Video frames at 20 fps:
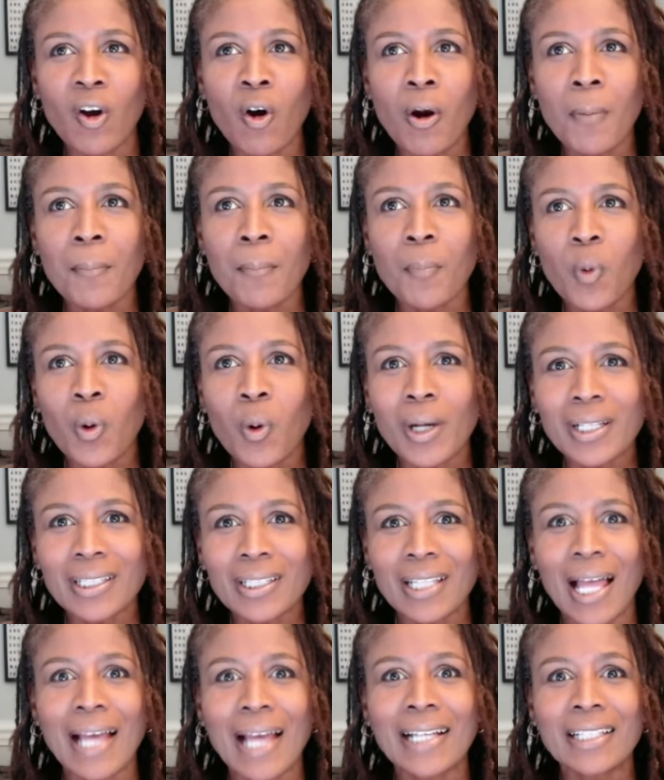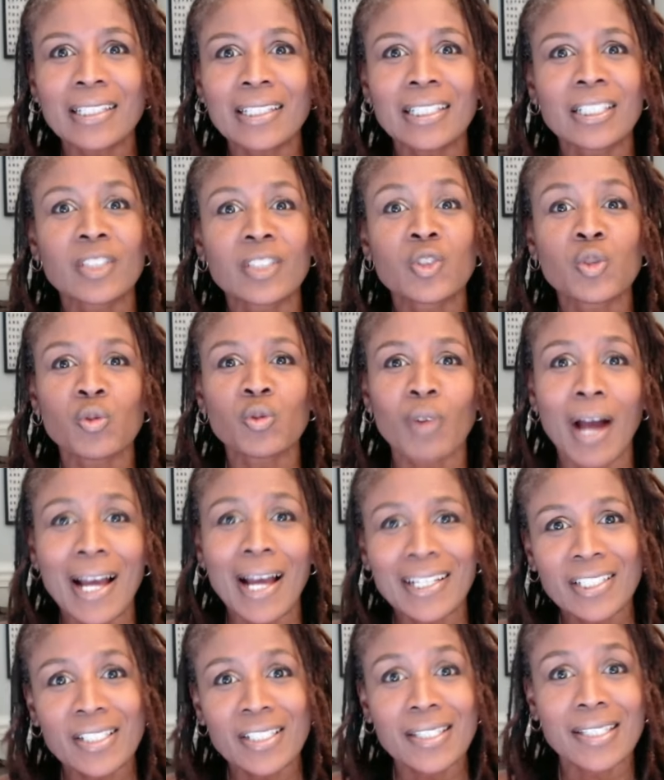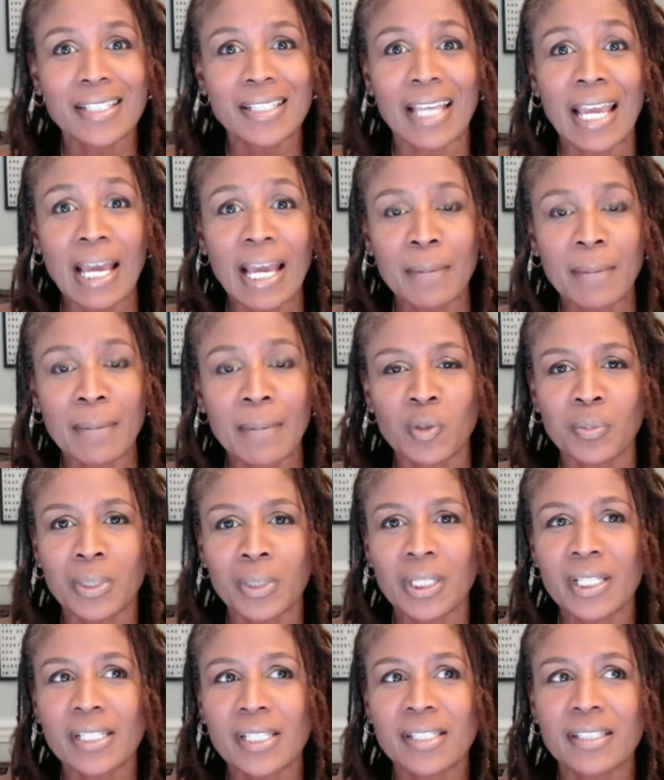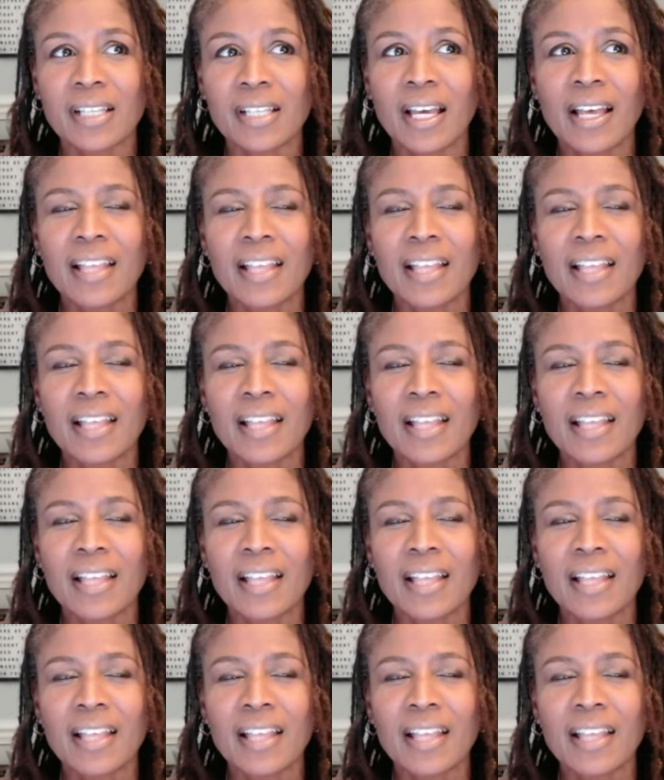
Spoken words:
are more likely to try to scam you because